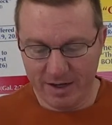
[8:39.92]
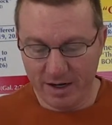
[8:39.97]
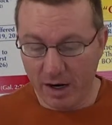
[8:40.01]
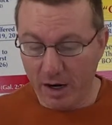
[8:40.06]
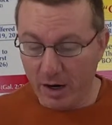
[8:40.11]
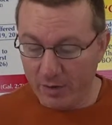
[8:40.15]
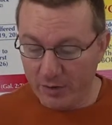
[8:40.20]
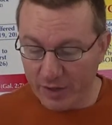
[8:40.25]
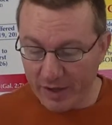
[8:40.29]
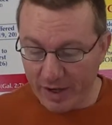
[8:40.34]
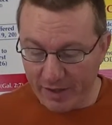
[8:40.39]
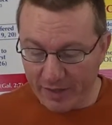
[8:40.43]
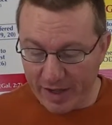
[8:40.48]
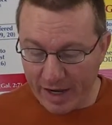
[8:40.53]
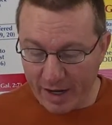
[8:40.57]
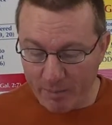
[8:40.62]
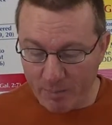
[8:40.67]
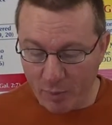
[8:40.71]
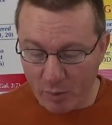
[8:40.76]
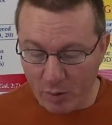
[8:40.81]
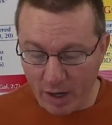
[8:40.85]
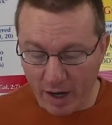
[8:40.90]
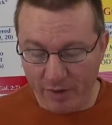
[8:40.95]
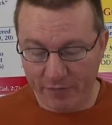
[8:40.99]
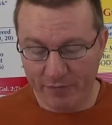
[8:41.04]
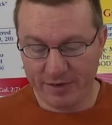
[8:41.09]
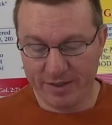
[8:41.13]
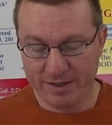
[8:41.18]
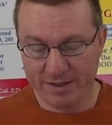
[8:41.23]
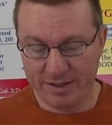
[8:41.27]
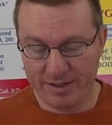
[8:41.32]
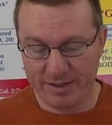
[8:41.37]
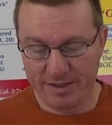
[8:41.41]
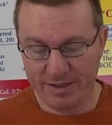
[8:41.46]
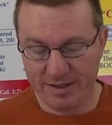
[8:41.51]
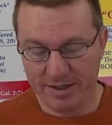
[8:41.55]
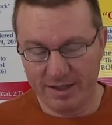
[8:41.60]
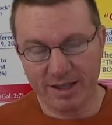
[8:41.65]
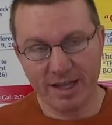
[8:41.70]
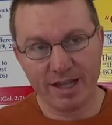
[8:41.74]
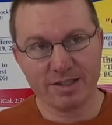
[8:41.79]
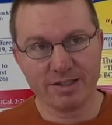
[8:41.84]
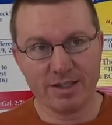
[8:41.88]
Art thou that prophet?
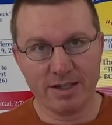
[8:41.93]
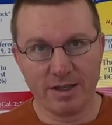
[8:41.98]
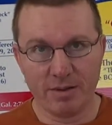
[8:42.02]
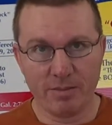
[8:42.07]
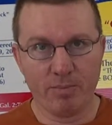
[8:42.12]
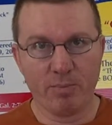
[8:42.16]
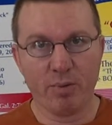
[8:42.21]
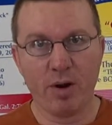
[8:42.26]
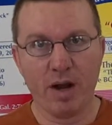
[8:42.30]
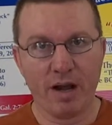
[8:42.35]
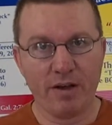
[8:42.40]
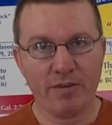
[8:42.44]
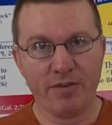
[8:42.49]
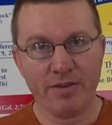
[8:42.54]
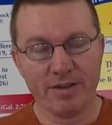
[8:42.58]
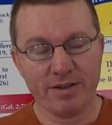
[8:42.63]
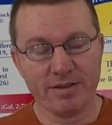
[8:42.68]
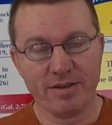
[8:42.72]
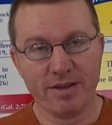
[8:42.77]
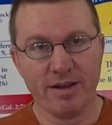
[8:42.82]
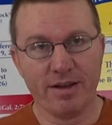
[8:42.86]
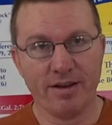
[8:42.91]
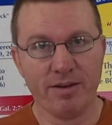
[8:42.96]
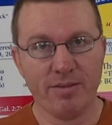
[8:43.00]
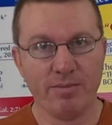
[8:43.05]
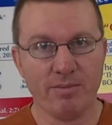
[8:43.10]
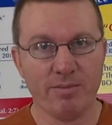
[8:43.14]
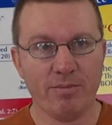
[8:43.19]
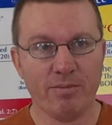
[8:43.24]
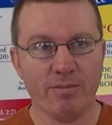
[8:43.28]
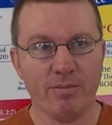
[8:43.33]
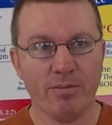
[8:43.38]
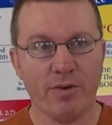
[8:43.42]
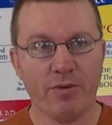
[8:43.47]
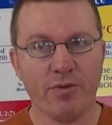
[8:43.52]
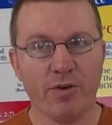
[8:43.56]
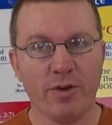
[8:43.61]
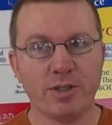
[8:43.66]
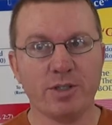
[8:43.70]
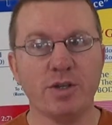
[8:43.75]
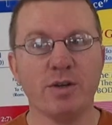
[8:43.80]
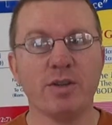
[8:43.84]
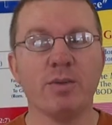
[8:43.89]
That's a prophet, uh,
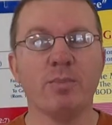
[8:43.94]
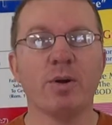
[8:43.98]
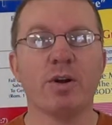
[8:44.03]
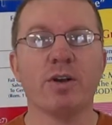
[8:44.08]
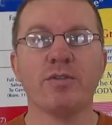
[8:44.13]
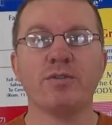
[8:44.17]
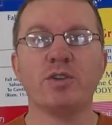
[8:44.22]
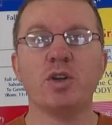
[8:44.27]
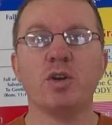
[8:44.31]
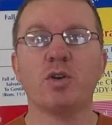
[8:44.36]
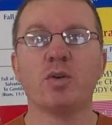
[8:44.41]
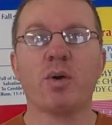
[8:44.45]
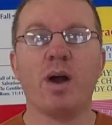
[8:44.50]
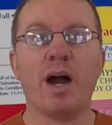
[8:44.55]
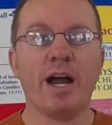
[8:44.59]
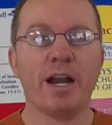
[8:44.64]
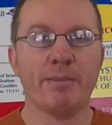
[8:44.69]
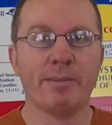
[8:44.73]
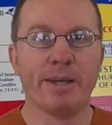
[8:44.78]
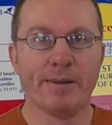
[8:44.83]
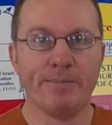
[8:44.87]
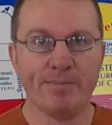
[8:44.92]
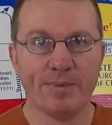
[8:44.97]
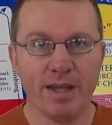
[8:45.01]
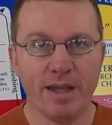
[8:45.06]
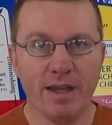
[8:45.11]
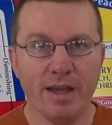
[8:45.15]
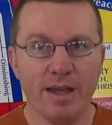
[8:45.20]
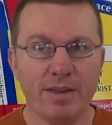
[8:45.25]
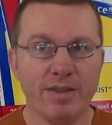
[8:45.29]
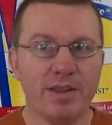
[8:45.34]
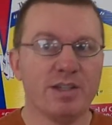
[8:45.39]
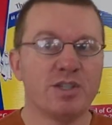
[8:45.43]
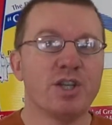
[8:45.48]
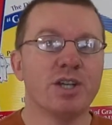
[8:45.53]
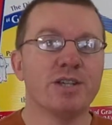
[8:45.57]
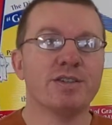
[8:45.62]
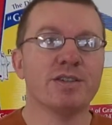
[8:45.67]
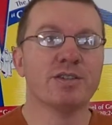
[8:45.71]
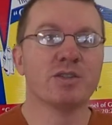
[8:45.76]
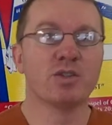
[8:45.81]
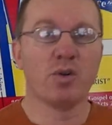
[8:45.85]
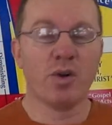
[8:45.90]
referred to in the book of Deuteronomy that
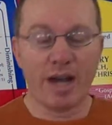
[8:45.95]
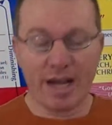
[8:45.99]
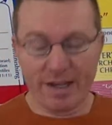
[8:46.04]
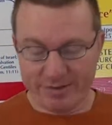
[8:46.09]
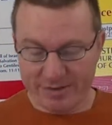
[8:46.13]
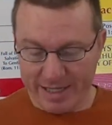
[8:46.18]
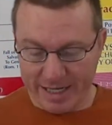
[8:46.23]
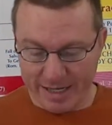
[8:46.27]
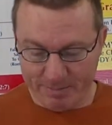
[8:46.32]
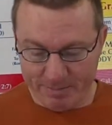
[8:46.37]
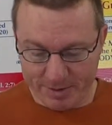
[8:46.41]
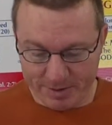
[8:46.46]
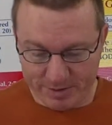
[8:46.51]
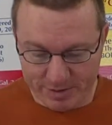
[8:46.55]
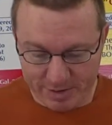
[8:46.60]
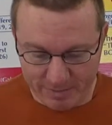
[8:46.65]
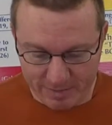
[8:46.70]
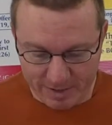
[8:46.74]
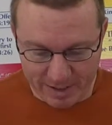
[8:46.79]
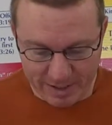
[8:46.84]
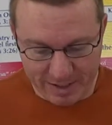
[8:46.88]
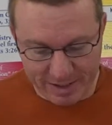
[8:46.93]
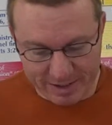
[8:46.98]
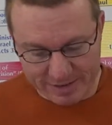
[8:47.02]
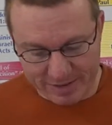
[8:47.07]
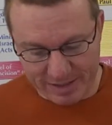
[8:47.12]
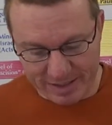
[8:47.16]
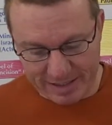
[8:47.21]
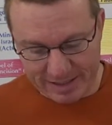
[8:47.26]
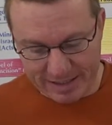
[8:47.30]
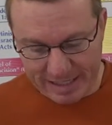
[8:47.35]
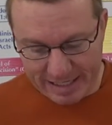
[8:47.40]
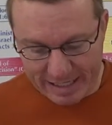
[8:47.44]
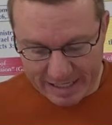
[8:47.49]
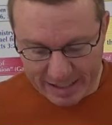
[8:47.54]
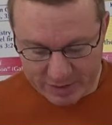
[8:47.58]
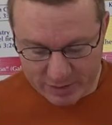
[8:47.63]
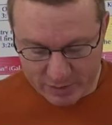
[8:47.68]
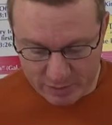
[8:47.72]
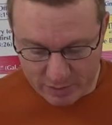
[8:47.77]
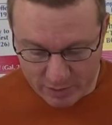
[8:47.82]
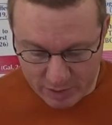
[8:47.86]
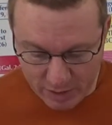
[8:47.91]
Jesus Christ happens to be. He said, He
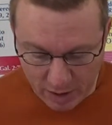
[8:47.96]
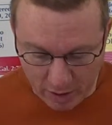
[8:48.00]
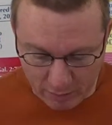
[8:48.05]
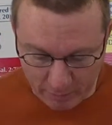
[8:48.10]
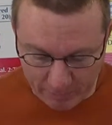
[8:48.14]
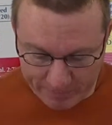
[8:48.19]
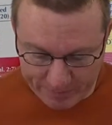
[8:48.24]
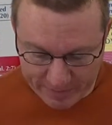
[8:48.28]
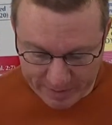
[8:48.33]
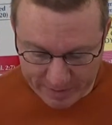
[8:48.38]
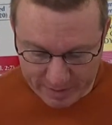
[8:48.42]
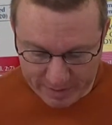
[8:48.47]
answered, No.